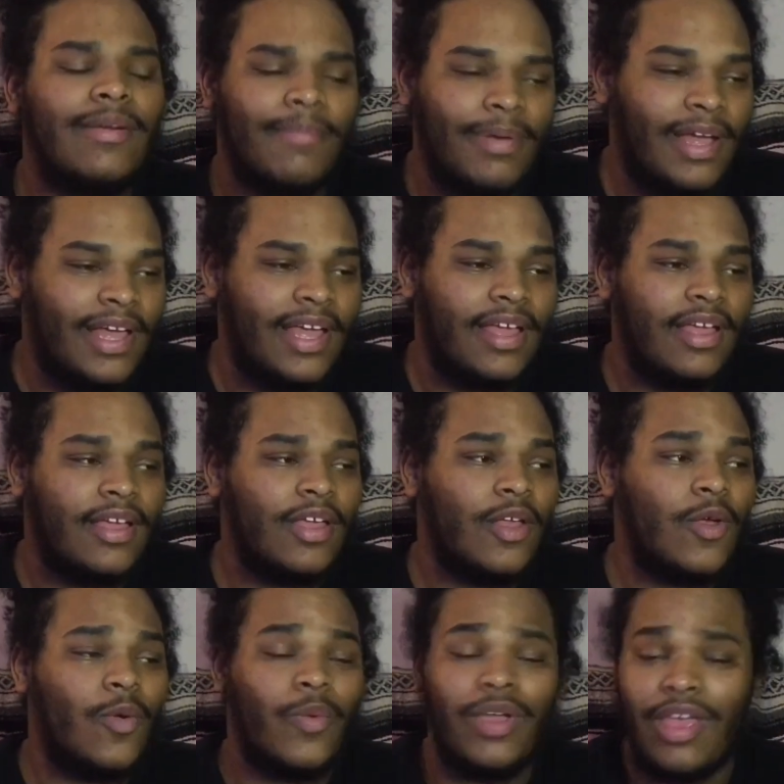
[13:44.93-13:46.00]
But
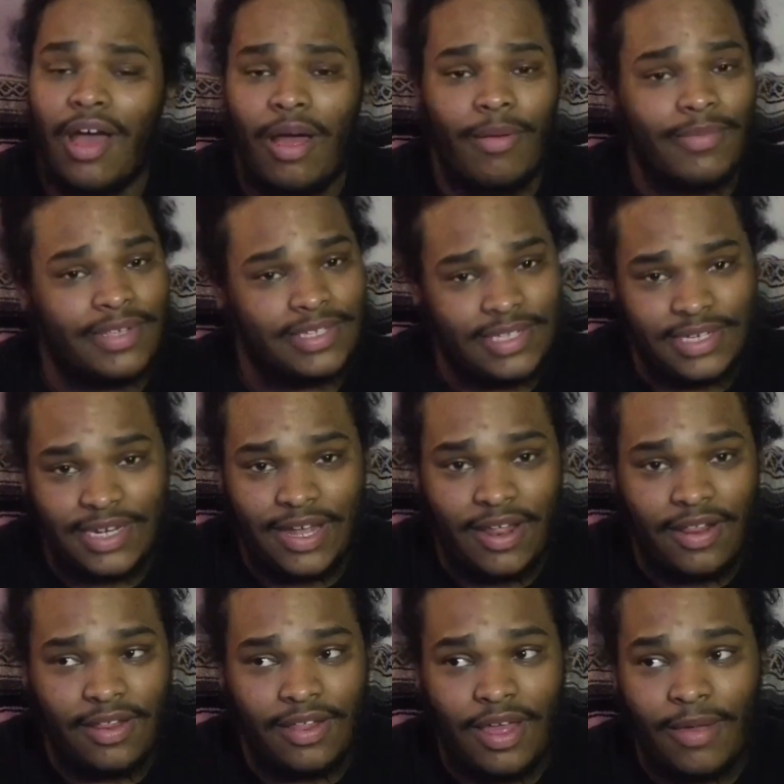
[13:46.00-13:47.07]
we all miss
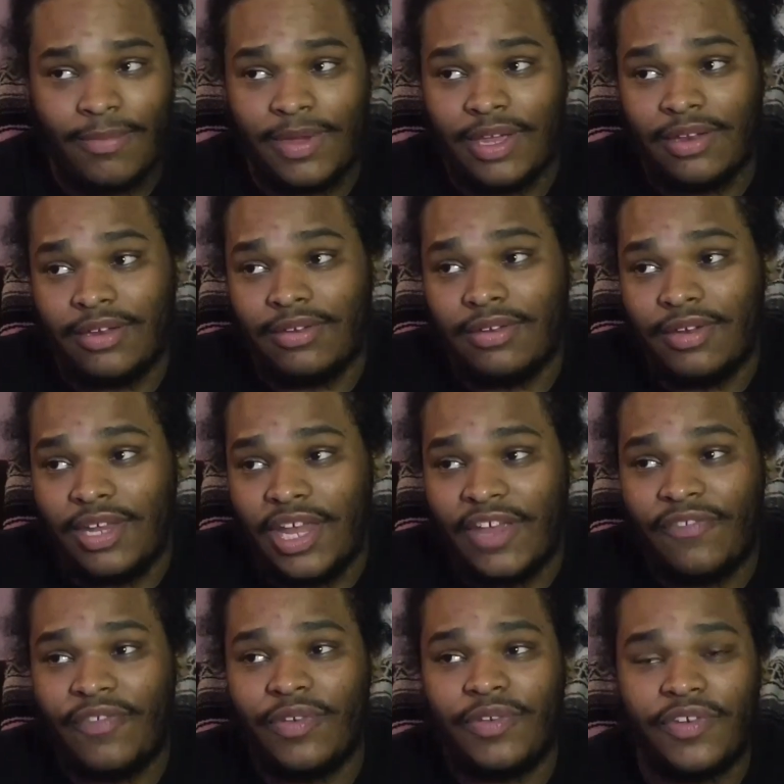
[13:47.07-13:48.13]
Adele. I mean,
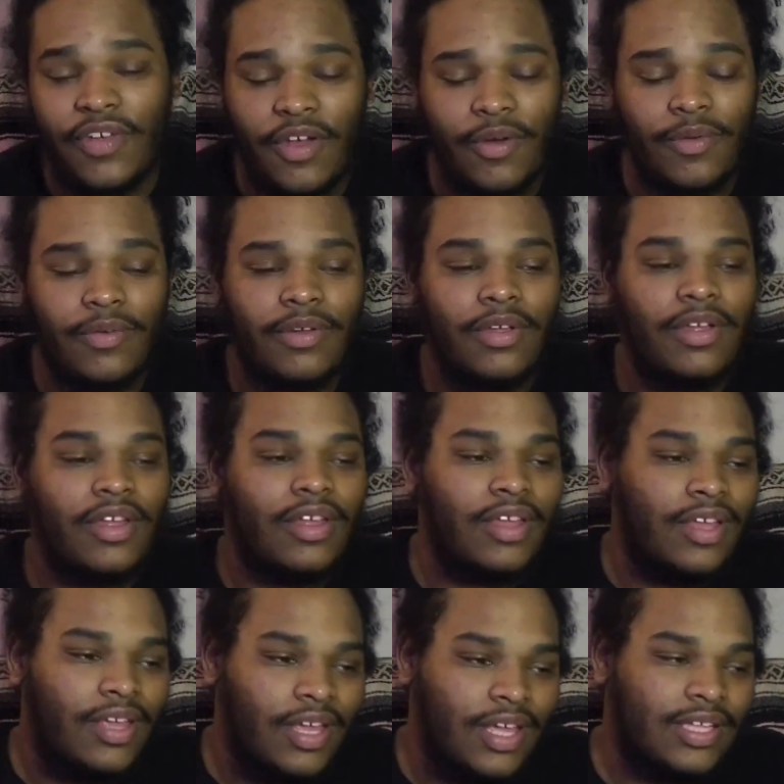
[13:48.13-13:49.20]
if you don't,
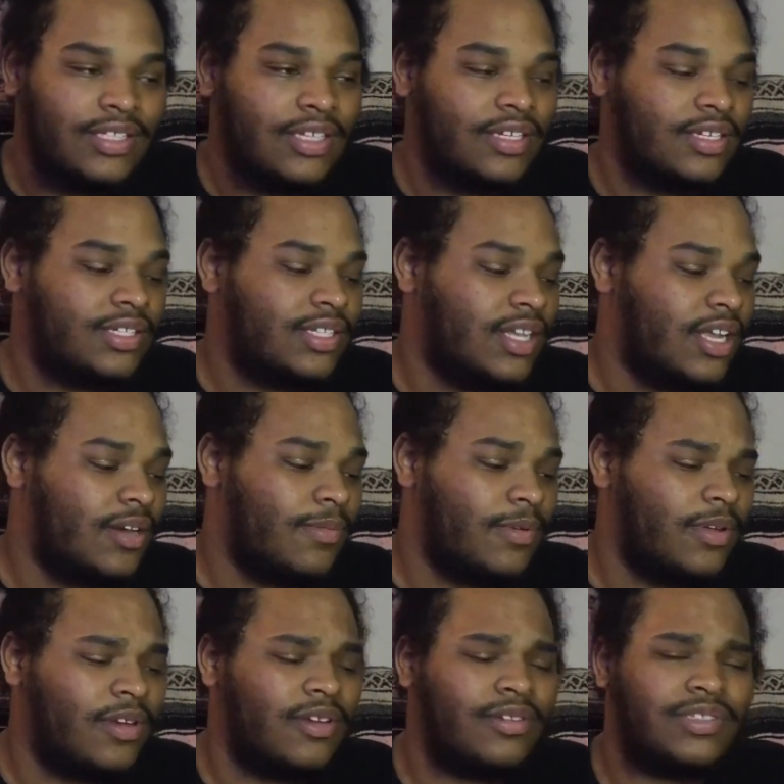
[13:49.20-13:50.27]
it's
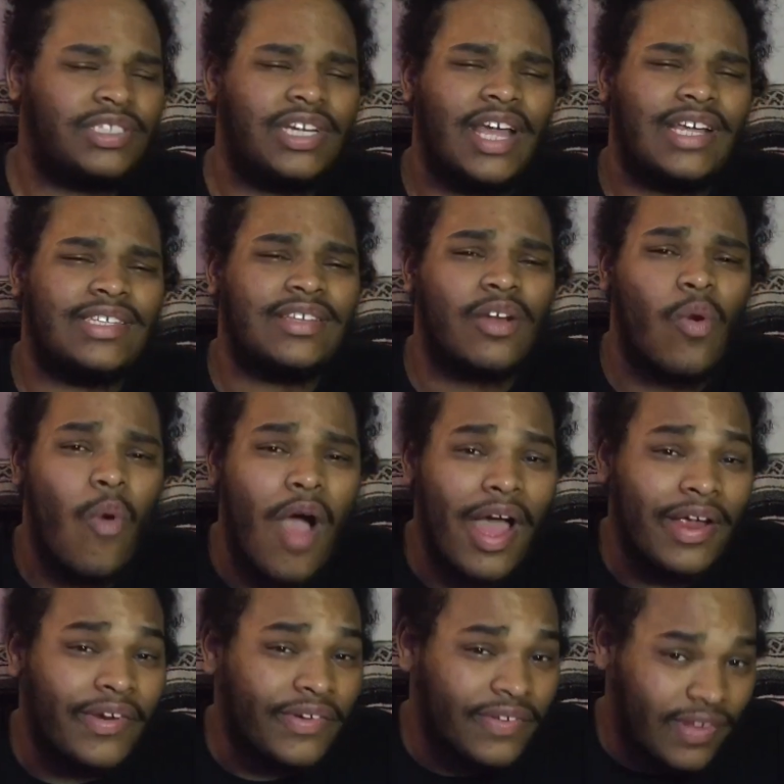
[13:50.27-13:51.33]
understandable, you know. She has an
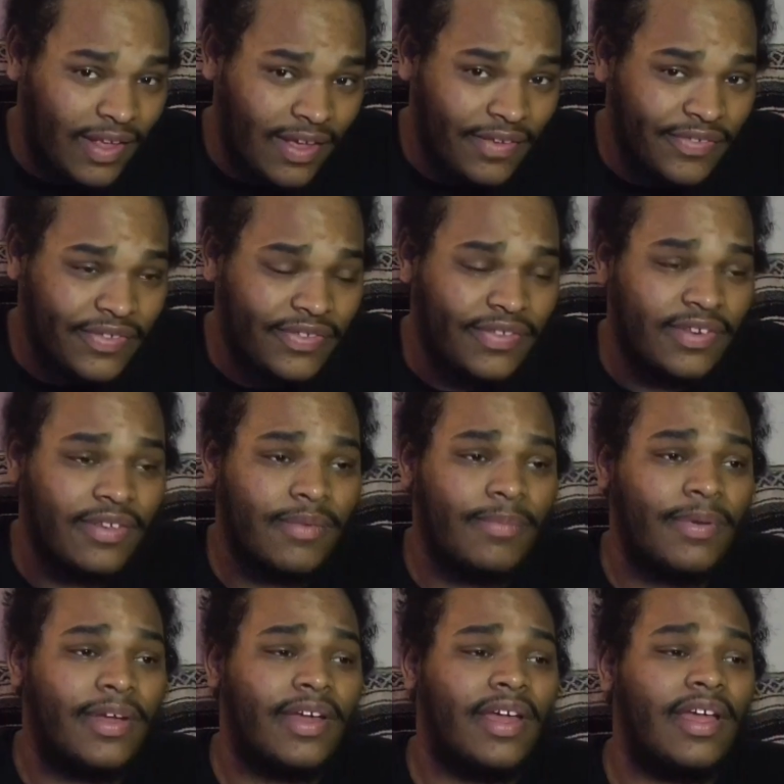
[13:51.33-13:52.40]
acquired taste.
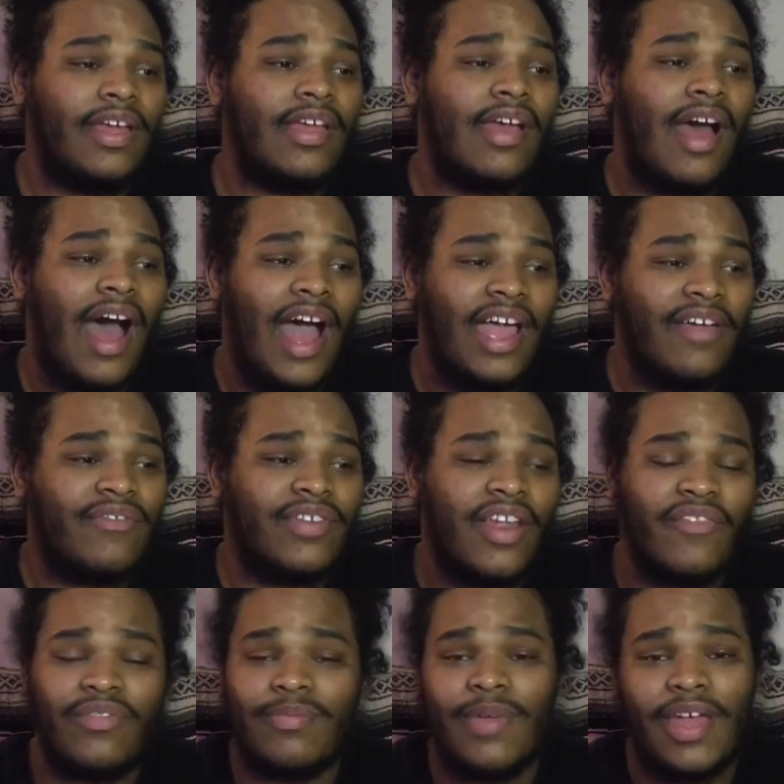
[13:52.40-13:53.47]
But I have
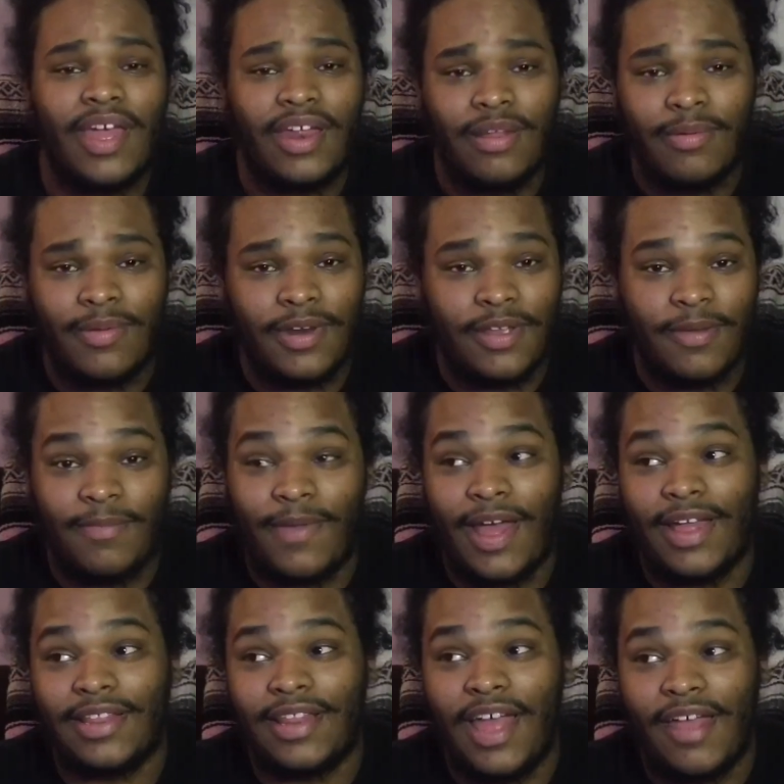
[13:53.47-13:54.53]
never met anybody in
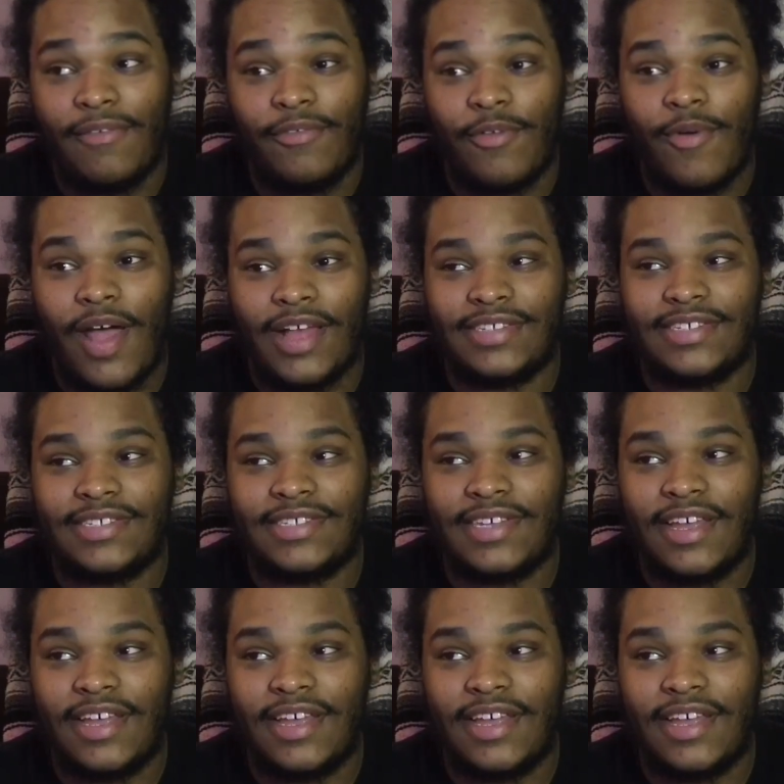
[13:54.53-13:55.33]
my life who hasn't